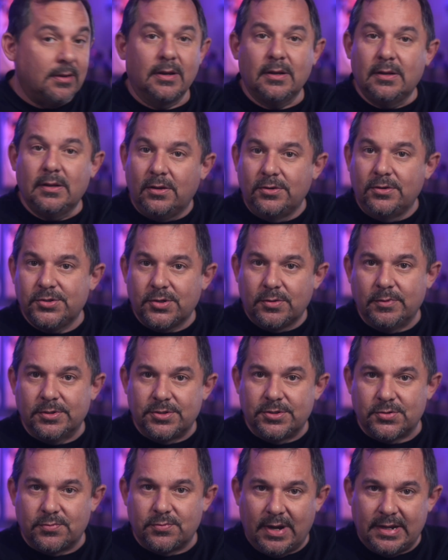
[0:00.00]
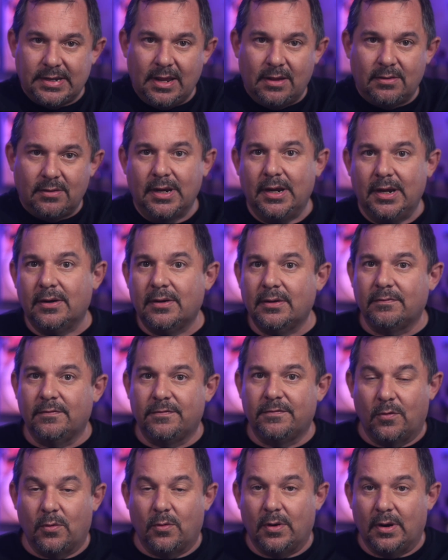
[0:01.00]
enclosure, which is right down here,
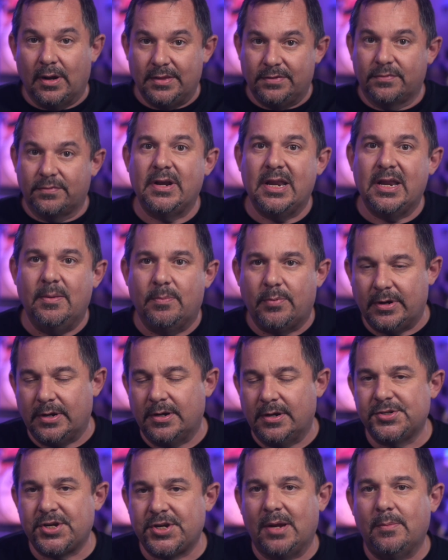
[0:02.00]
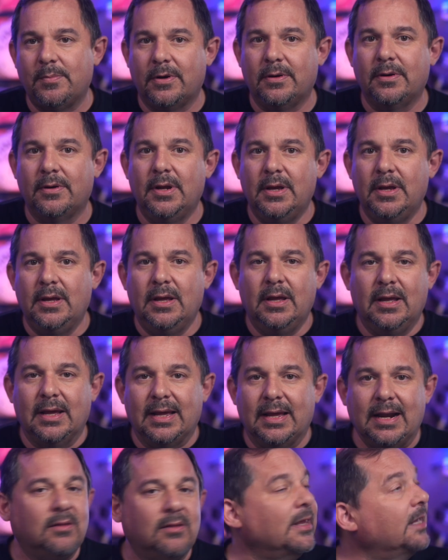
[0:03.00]
for a 3D printer chamber,
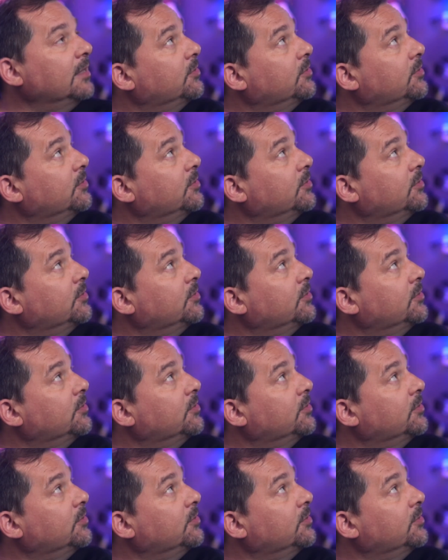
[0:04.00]
and I'll link